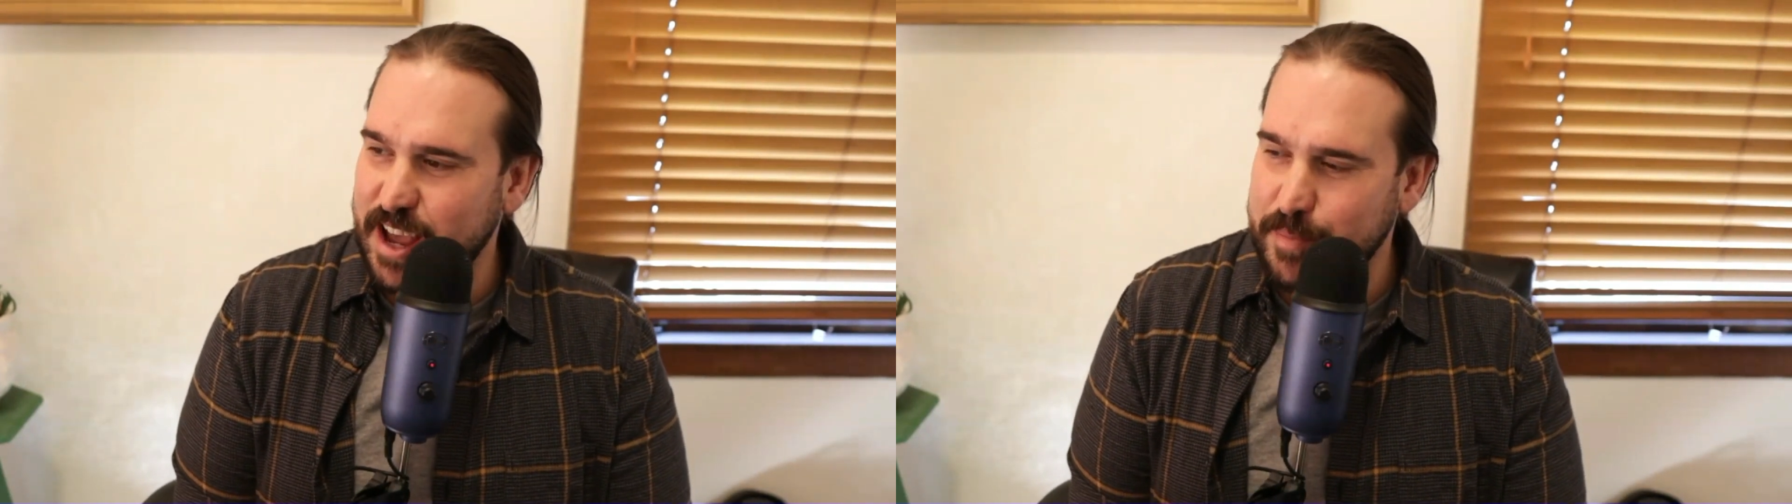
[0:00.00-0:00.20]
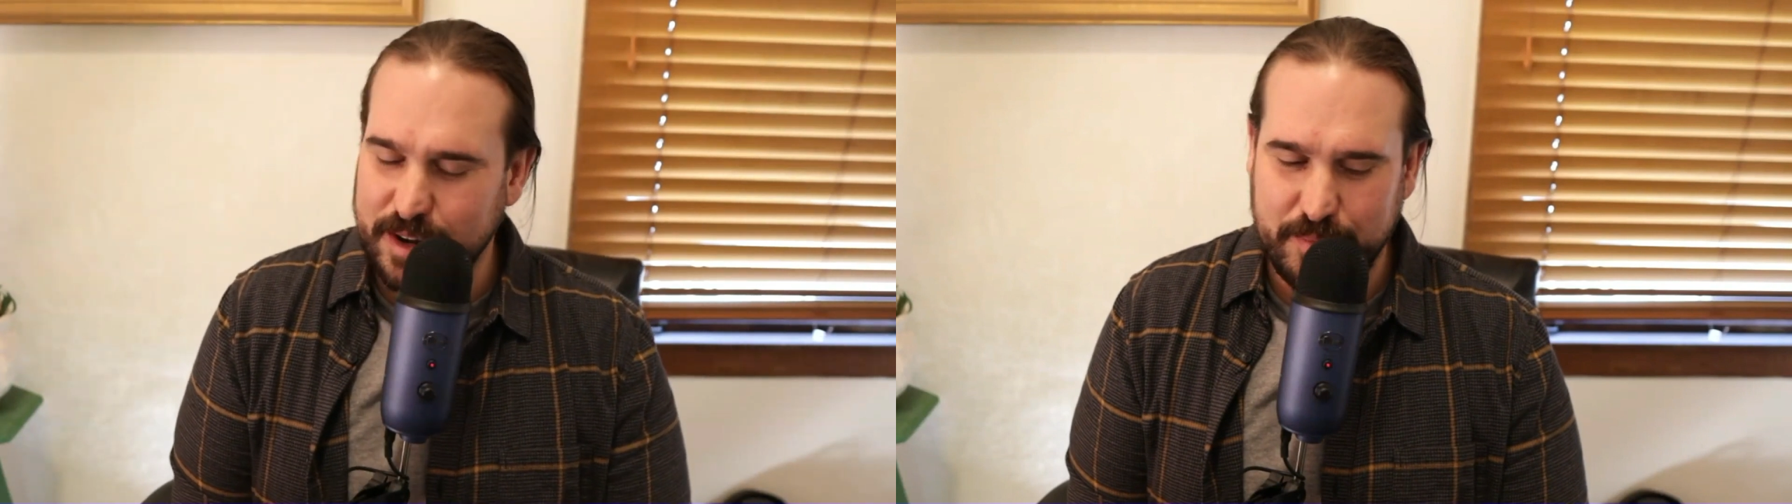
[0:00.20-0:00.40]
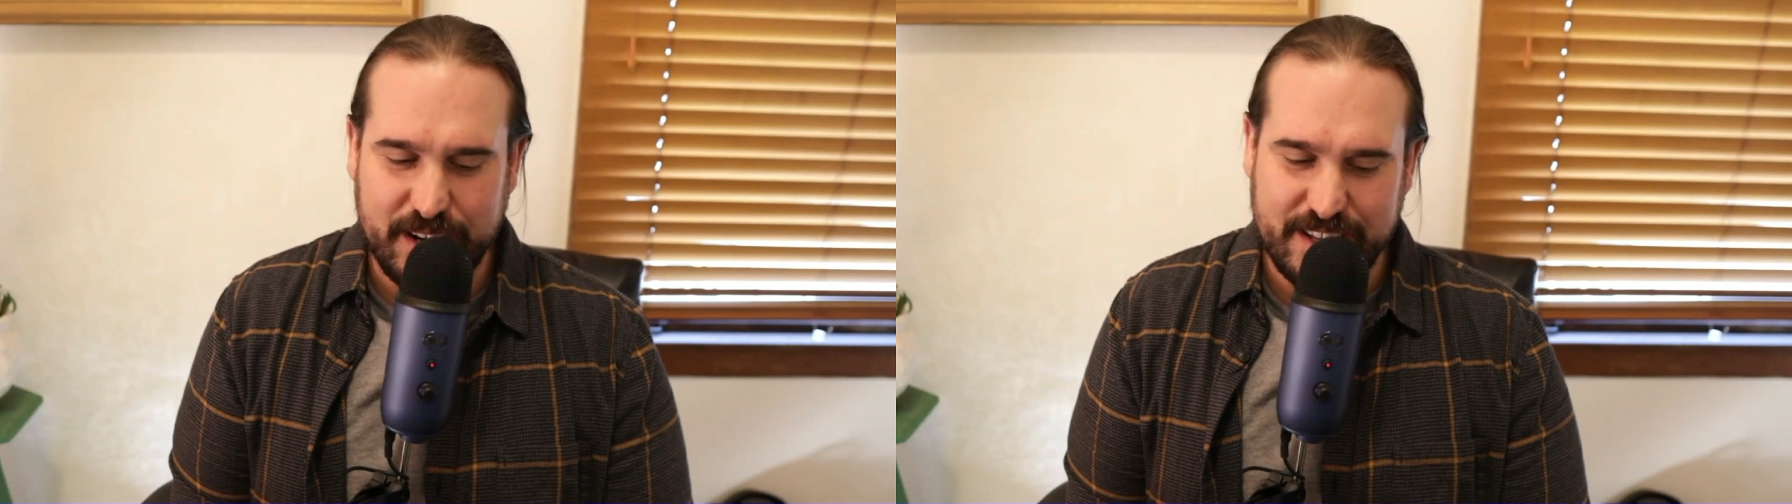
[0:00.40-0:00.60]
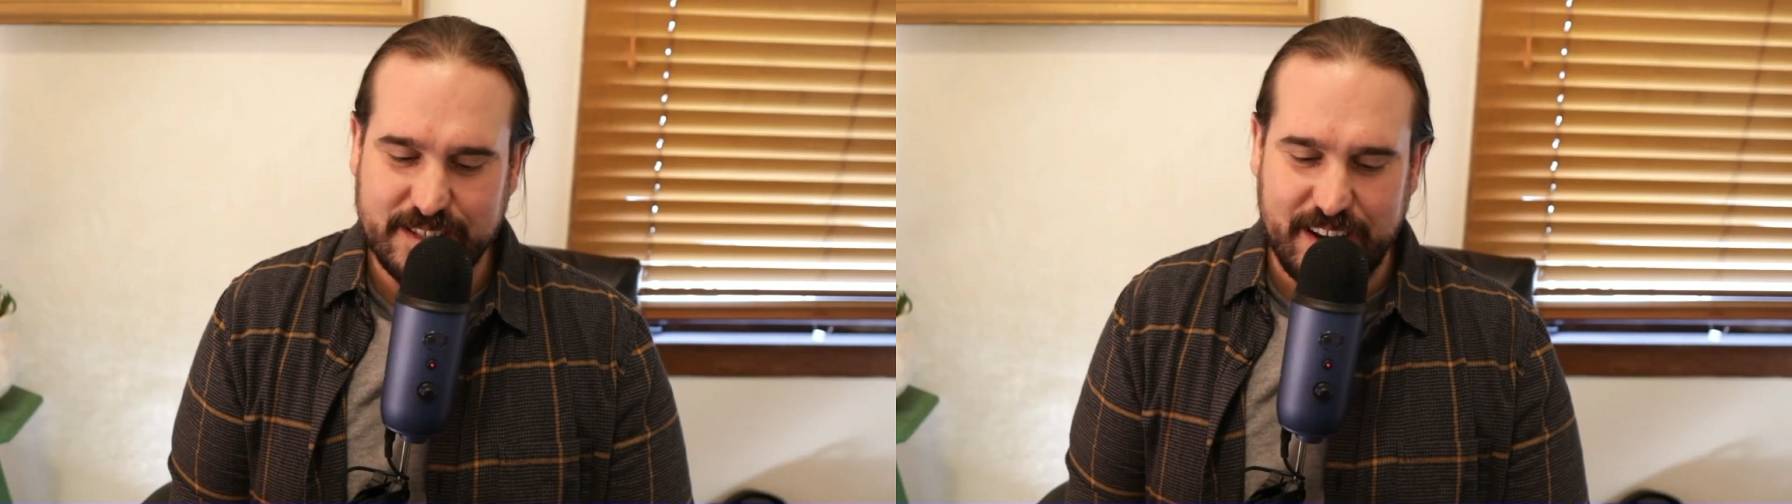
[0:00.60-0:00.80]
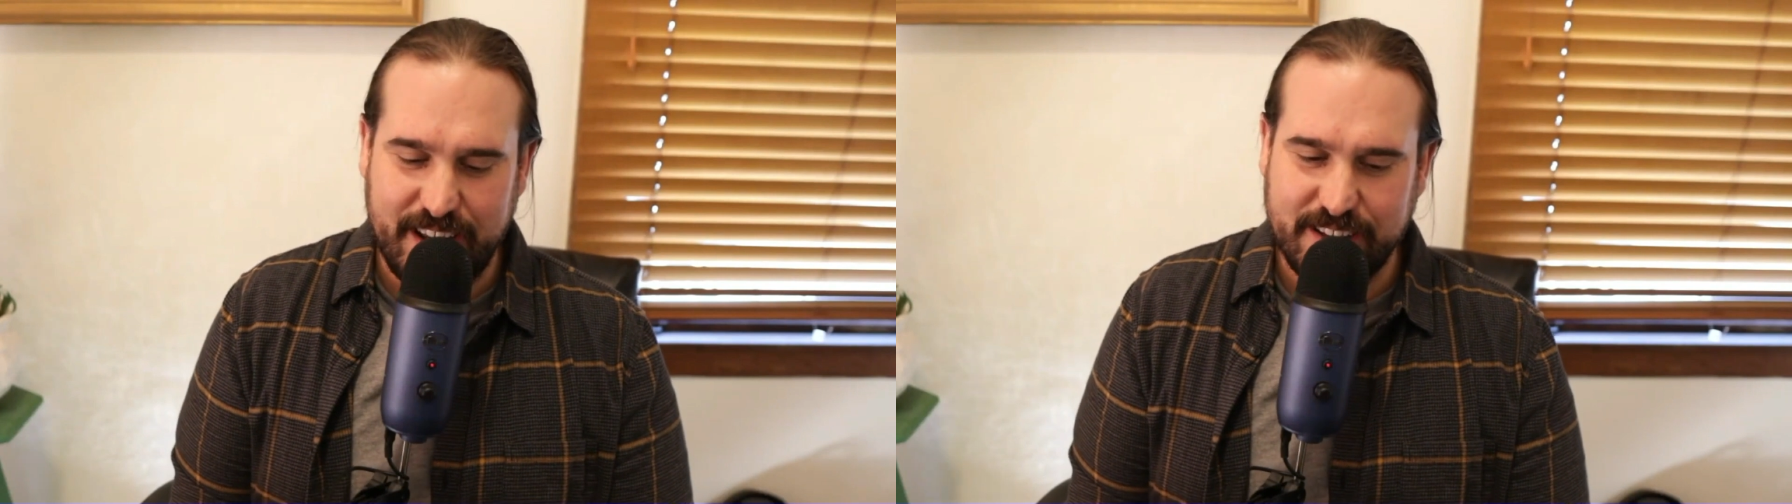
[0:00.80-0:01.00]
happening, but it
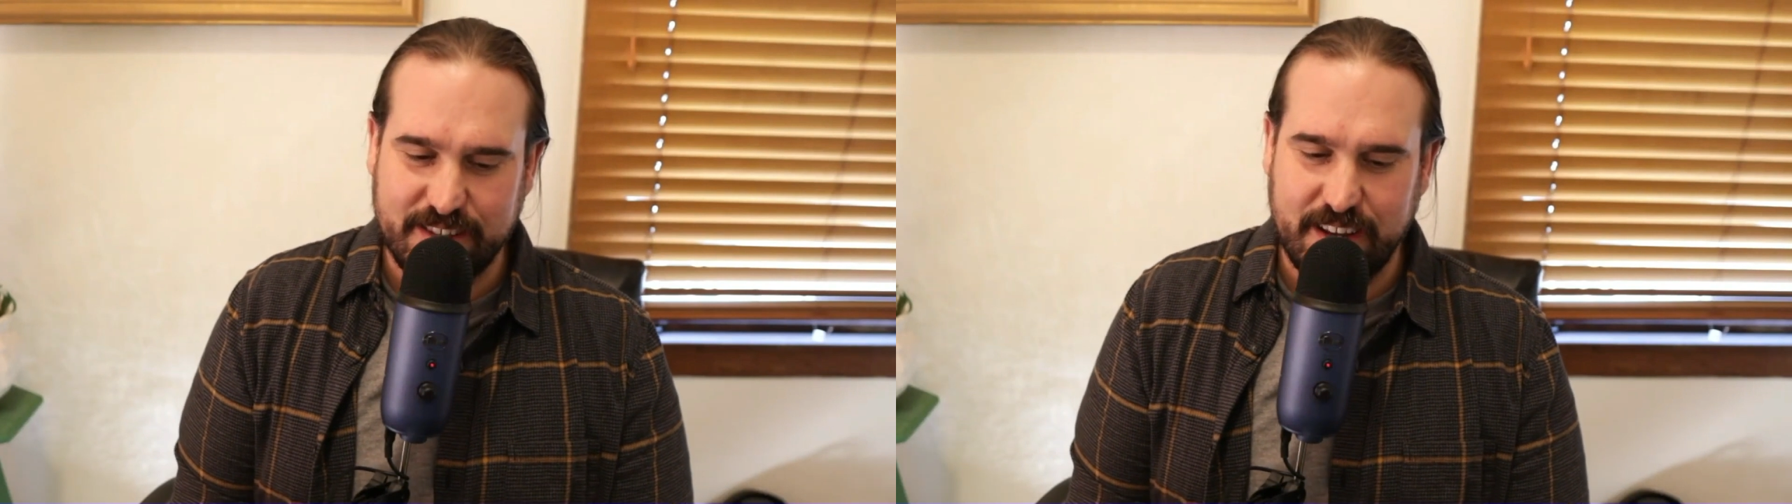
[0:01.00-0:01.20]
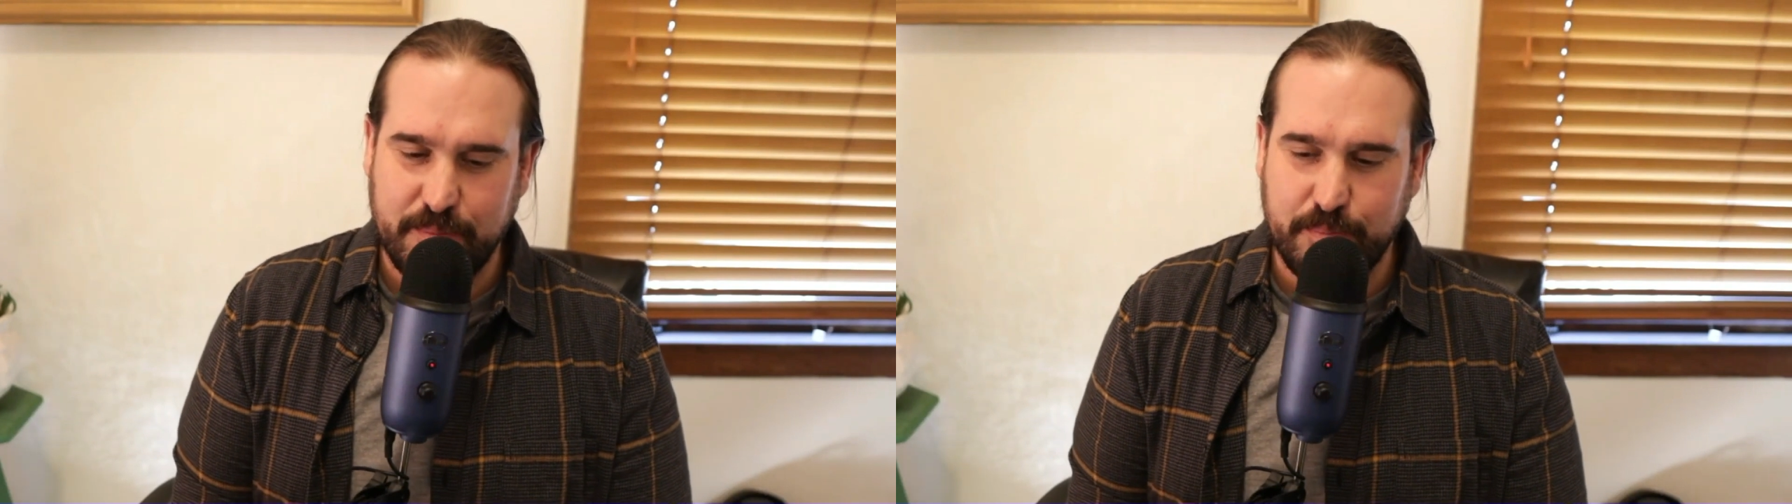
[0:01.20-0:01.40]
is a nice